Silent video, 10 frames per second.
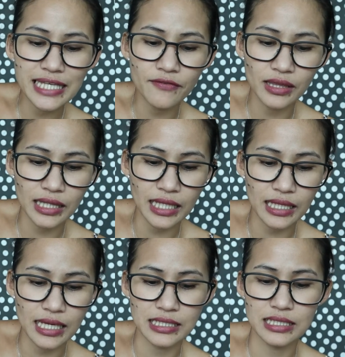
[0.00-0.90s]

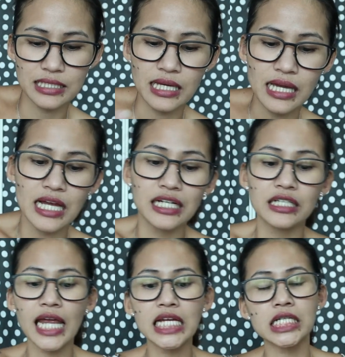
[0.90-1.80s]
17 is
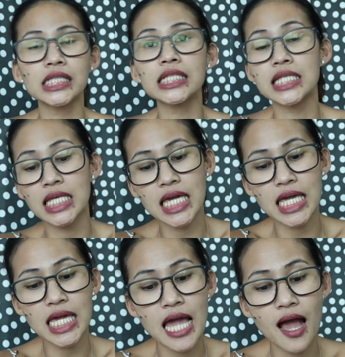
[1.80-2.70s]
Rachel
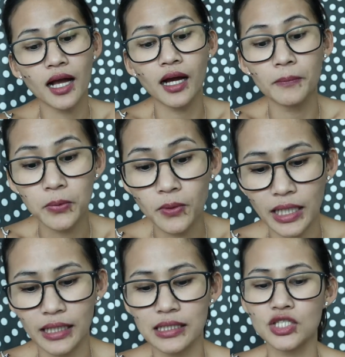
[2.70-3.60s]
D.
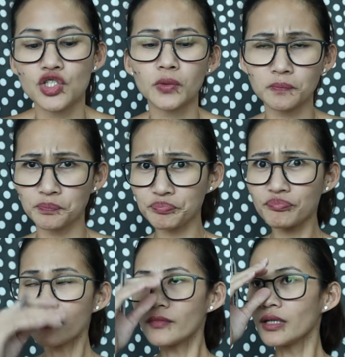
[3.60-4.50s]
Capules. So
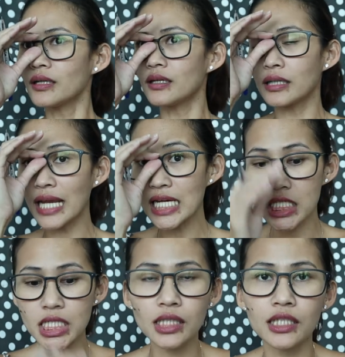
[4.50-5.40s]

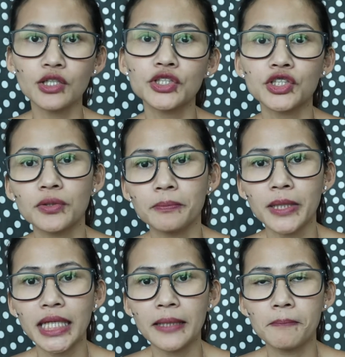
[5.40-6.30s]
Rachel used to
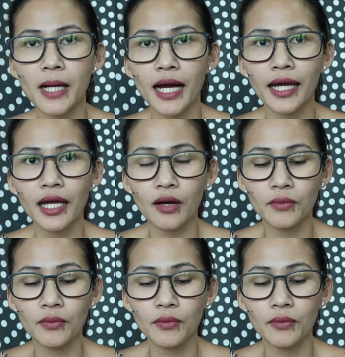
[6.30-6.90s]
be my,